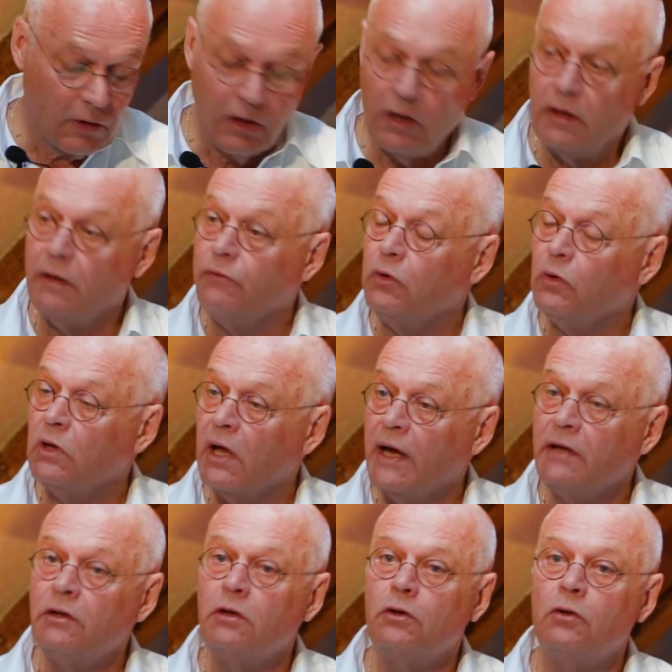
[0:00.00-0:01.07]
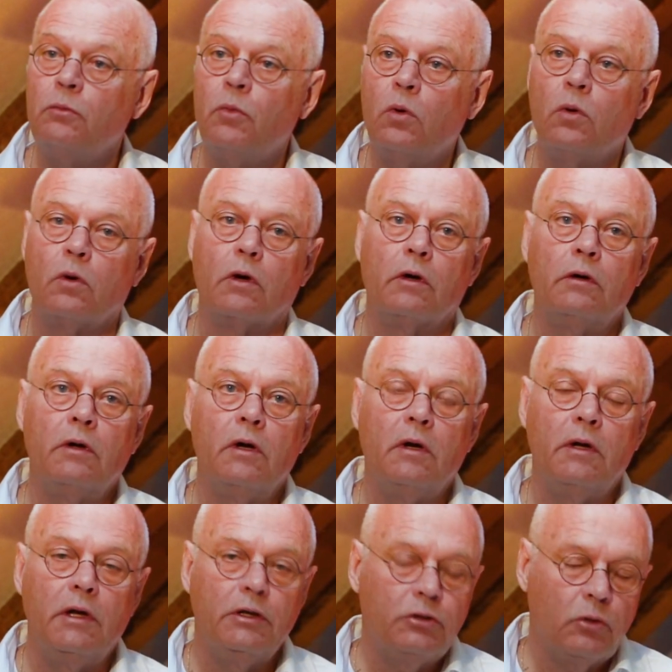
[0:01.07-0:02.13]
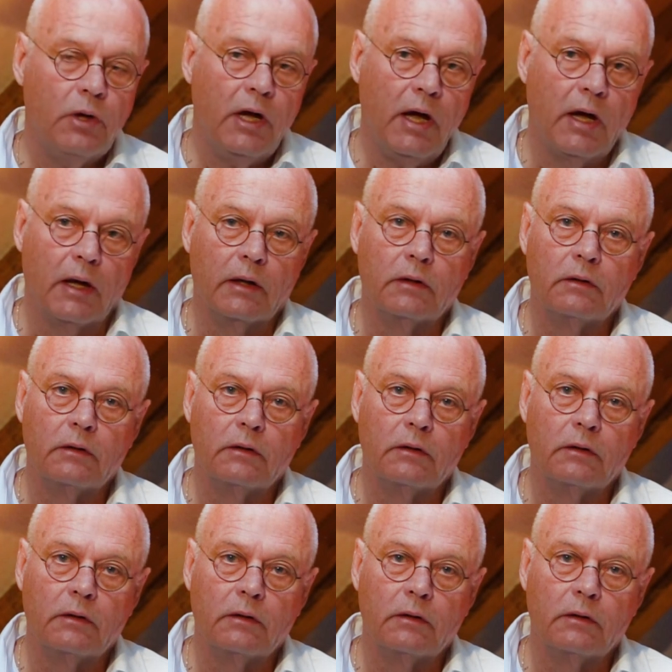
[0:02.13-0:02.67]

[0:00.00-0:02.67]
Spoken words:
And if you'd like to do more, it's okay.